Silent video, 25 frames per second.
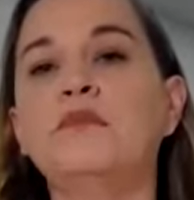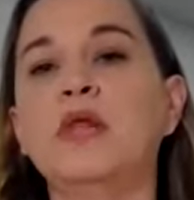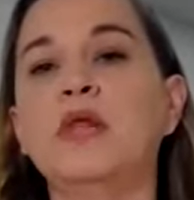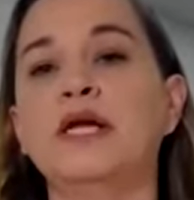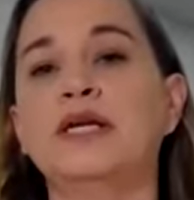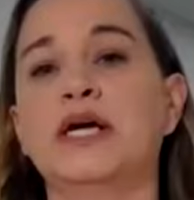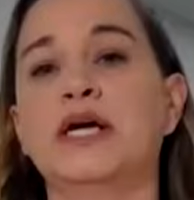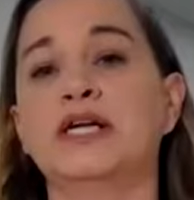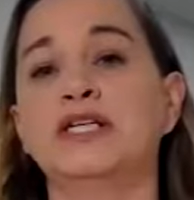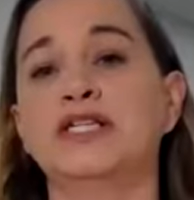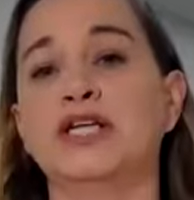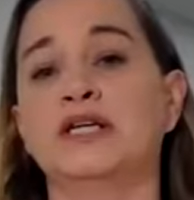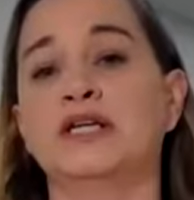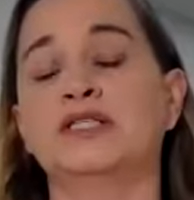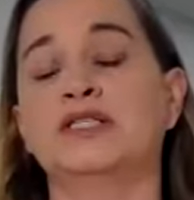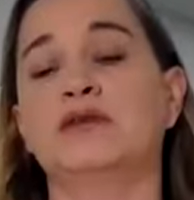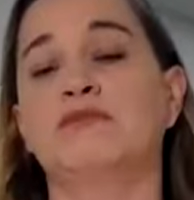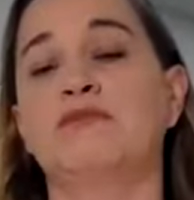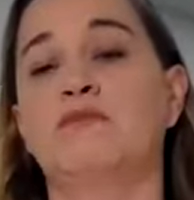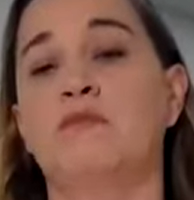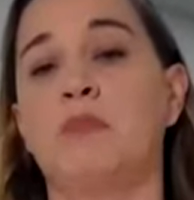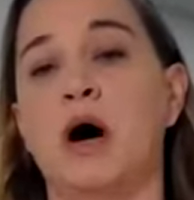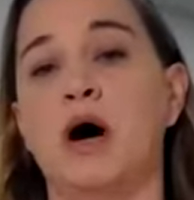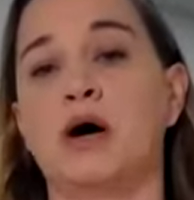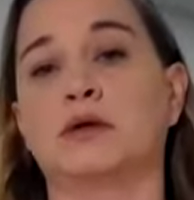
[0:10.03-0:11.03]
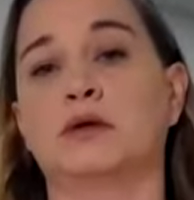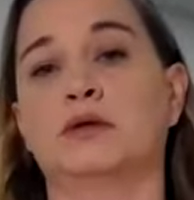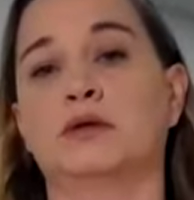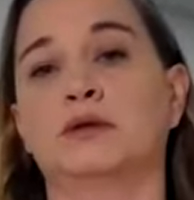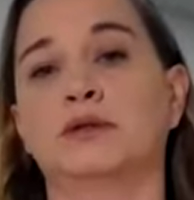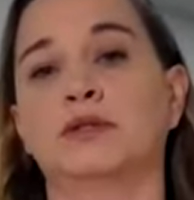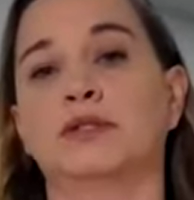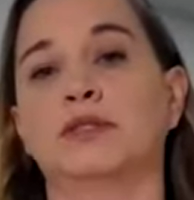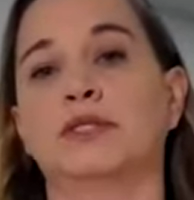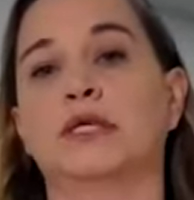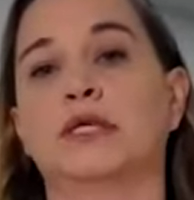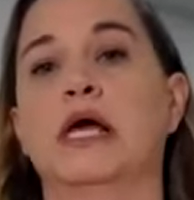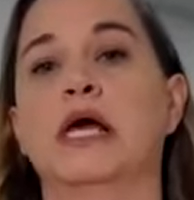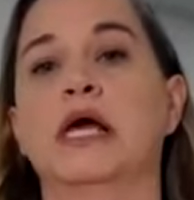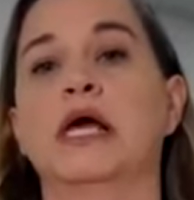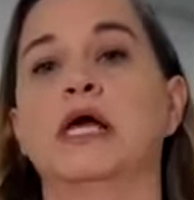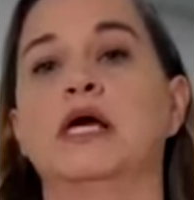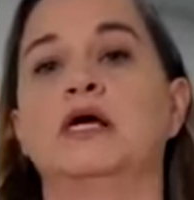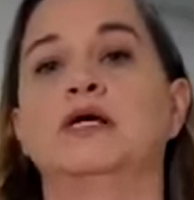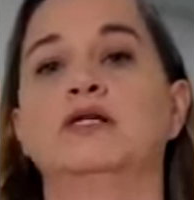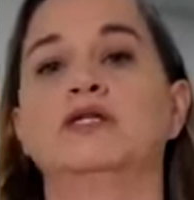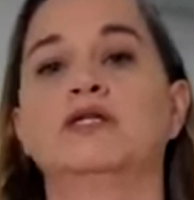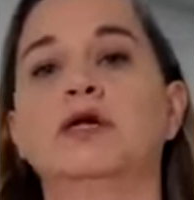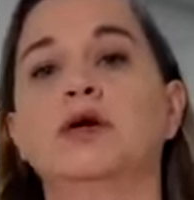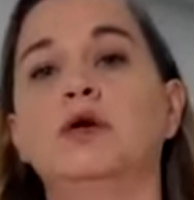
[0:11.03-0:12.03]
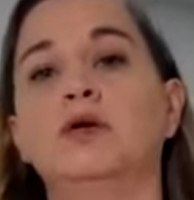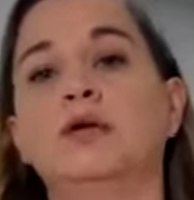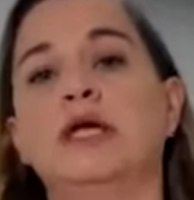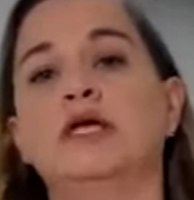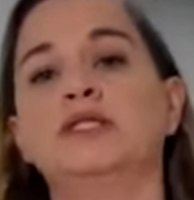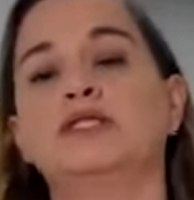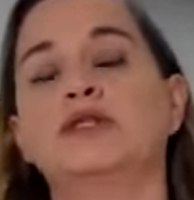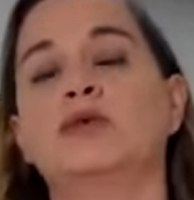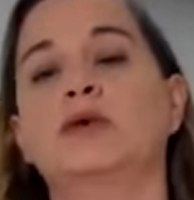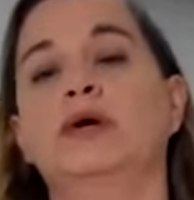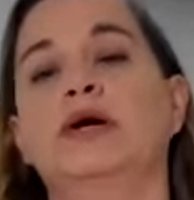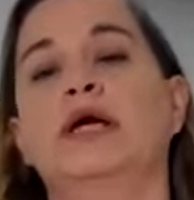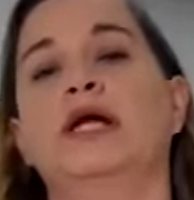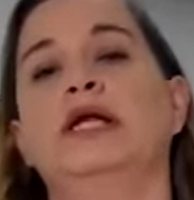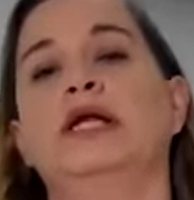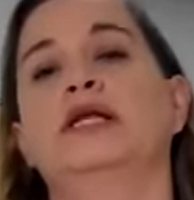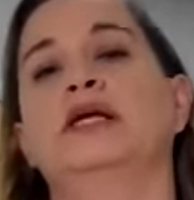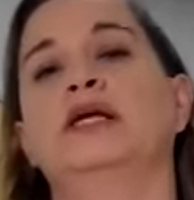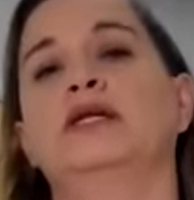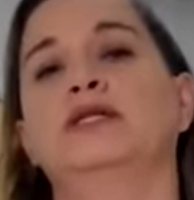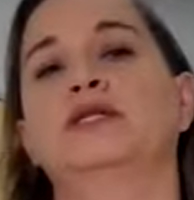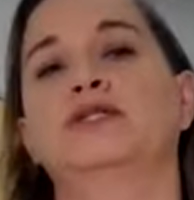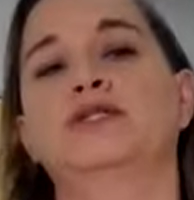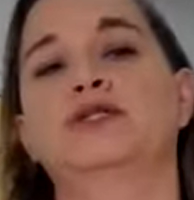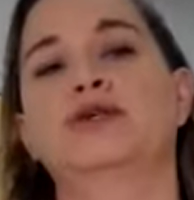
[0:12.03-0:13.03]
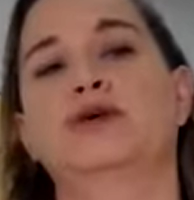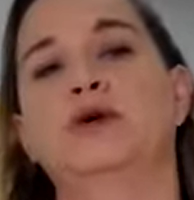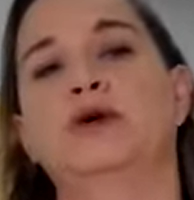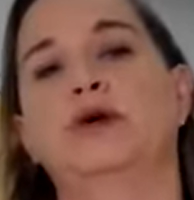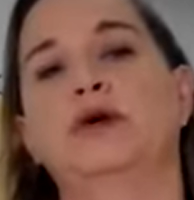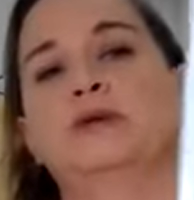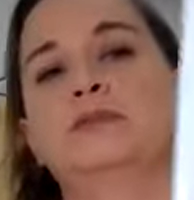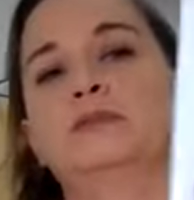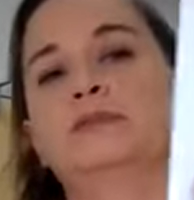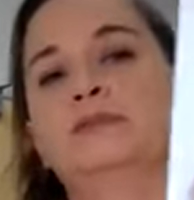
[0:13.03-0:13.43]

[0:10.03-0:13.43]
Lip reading: digestive models. So let's go ahead and get started.